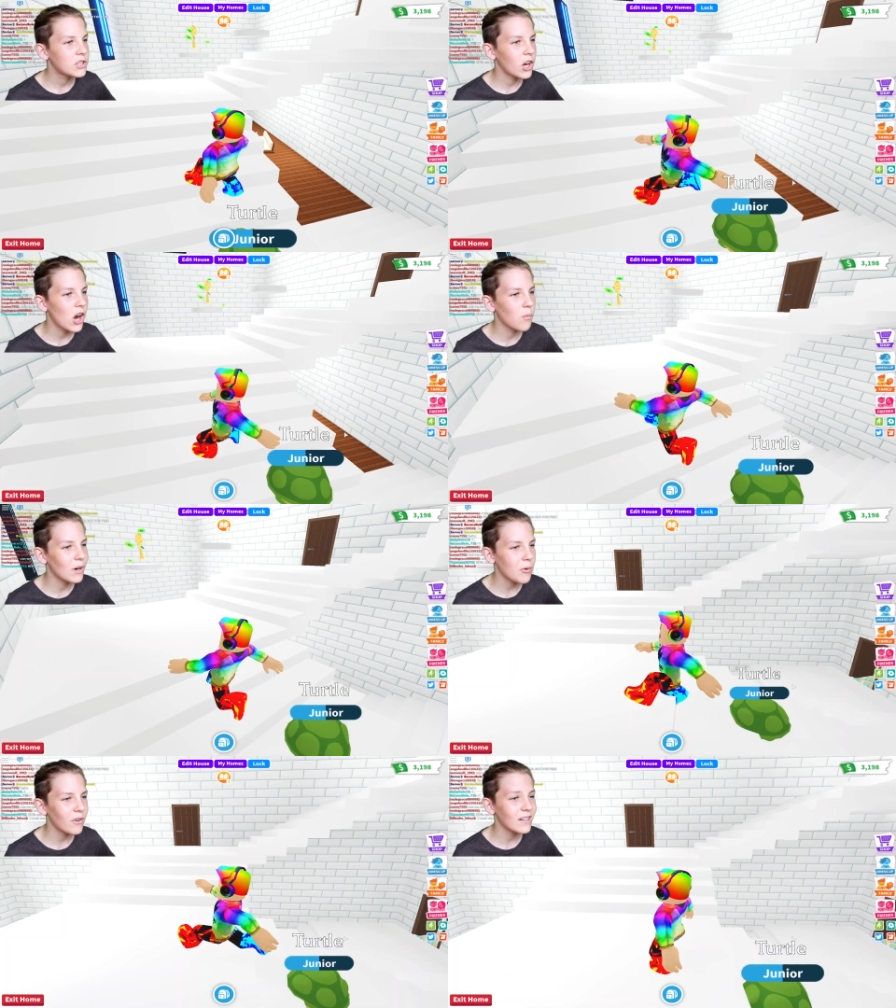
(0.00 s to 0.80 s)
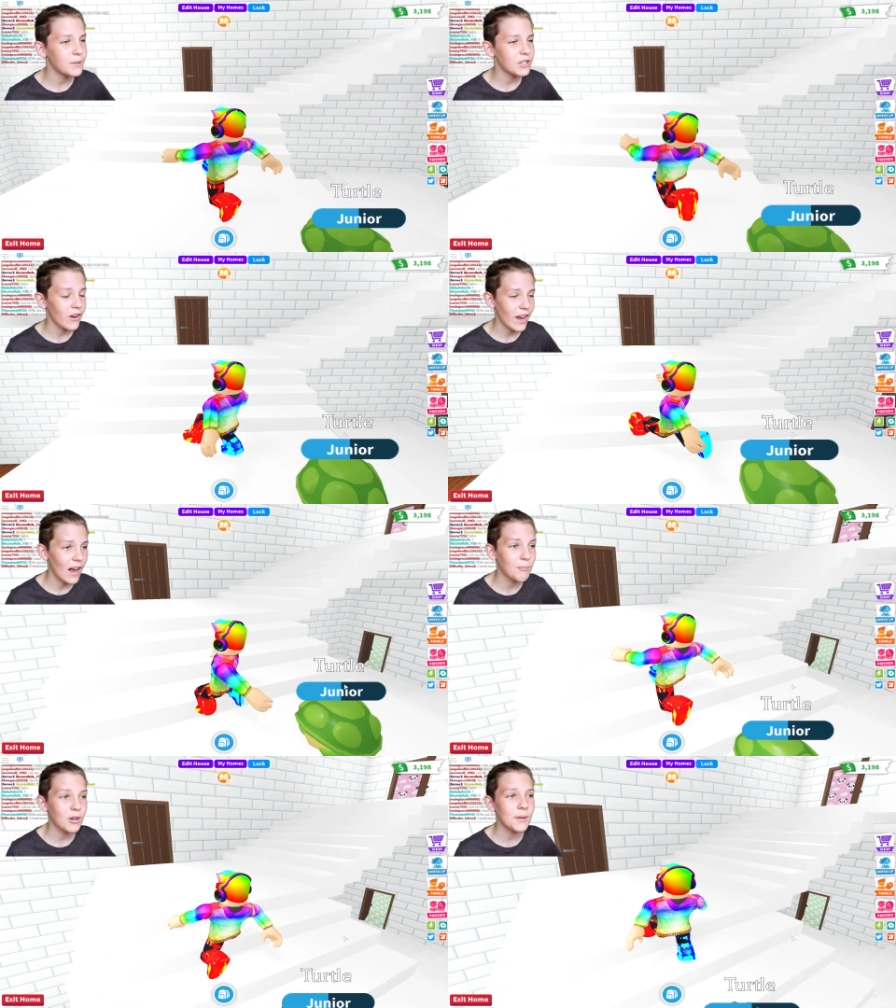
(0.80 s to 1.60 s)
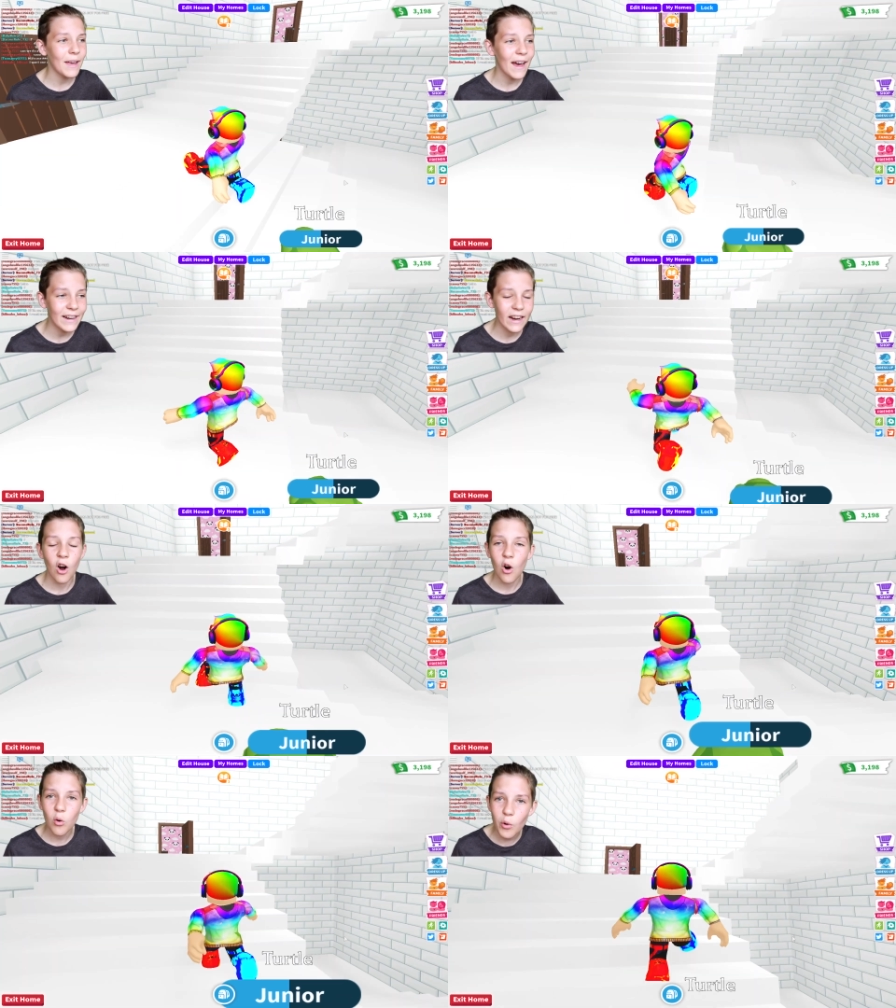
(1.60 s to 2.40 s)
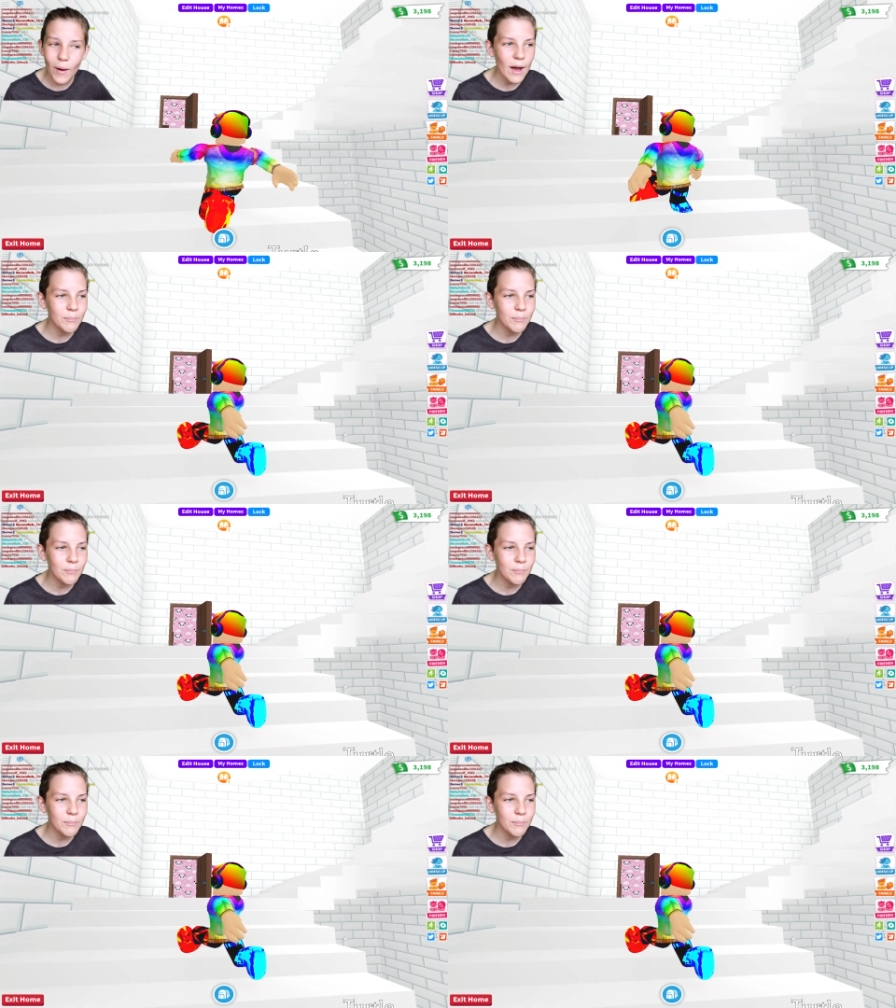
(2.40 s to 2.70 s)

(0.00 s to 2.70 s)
So what I'm going to be doing, I'm going to be heading all the way